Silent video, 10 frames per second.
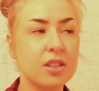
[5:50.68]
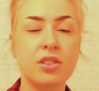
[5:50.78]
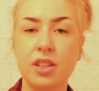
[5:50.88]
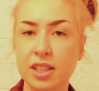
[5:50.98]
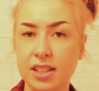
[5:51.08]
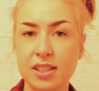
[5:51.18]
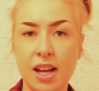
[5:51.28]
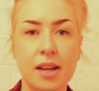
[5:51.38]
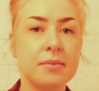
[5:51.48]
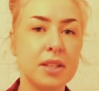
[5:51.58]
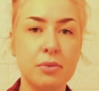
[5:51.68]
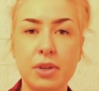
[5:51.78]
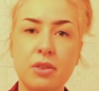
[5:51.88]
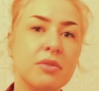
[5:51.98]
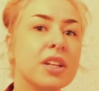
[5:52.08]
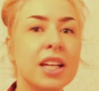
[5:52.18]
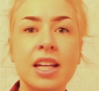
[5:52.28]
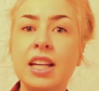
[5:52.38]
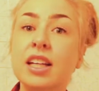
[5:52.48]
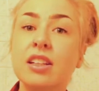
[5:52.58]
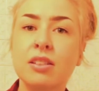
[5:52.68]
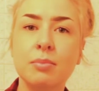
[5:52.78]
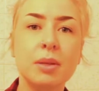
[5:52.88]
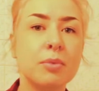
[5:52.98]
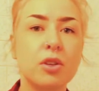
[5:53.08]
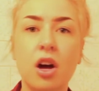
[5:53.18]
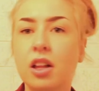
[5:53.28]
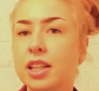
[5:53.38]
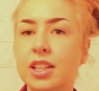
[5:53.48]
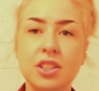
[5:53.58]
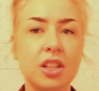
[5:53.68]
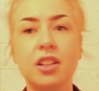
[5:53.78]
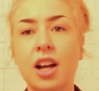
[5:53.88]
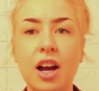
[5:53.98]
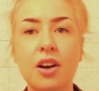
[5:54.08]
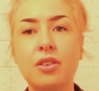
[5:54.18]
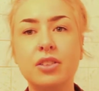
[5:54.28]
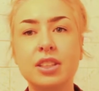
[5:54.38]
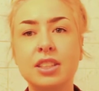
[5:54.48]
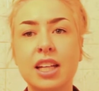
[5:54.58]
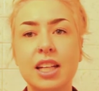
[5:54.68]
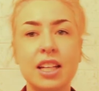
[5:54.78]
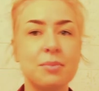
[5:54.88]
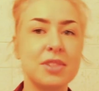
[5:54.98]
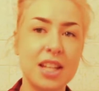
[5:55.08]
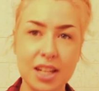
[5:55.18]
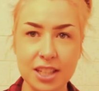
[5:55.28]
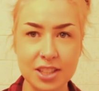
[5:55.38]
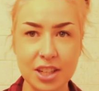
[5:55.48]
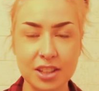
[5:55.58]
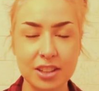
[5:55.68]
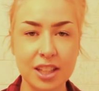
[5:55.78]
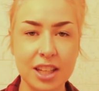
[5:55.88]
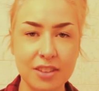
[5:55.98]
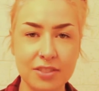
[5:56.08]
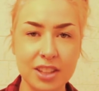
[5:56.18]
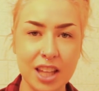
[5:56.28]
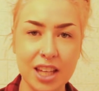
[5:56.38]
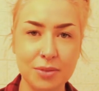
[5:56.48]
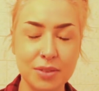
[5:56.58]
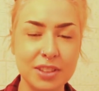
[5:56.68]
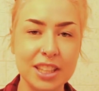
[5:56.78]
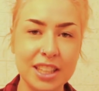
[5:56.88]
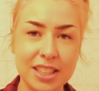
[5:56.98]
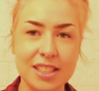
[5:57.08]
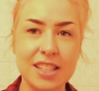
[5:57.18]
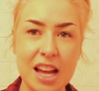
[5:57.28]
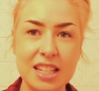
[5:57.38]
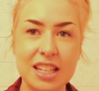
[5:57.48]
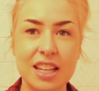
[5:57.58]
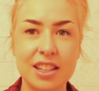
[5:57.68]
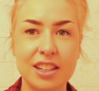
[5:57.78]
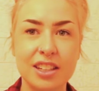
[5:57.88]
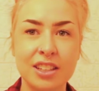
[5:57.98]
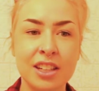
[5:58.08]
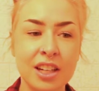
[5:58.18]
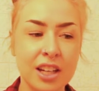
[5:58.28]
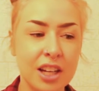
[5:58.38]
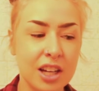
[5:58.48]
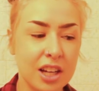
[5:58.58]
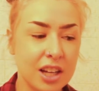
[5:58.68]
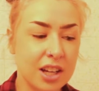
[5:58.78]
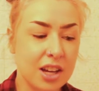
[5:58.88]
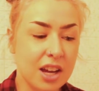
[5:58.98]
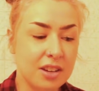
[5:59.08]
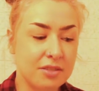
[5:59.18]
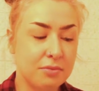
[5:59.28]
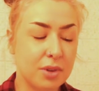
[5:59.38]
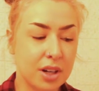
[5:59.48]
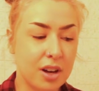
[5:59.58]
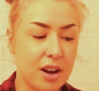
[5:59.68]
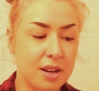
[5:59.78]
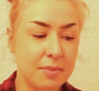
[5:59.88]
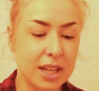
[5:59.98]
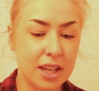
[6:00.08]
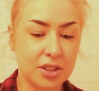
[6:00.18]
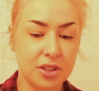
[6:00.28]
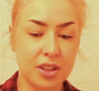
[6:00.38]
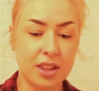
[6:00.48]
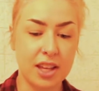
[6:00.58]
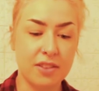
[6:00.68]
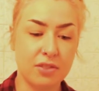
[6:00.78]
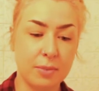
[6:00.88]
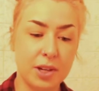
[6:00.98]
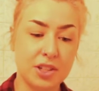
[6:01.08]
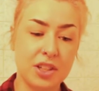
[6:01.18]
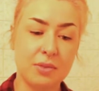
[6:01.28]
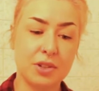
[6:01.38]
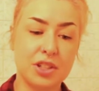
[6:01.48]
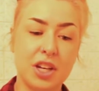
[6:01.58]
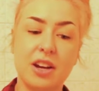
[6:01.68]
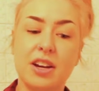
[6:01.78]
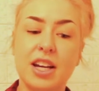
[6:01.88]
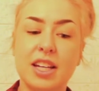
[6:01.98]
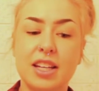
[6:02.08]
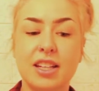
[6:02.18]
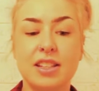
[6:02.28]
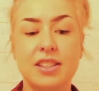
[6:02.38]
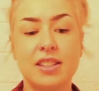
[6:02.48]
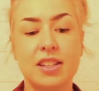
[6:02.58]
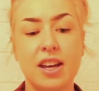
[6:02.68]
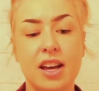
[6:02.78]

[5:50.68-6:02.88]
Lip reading: during these times. Like, we don't need people calling each other out and getting upset at each other. Like, I feel like we really need to stand together and work on making sure that the information that we're sharing is,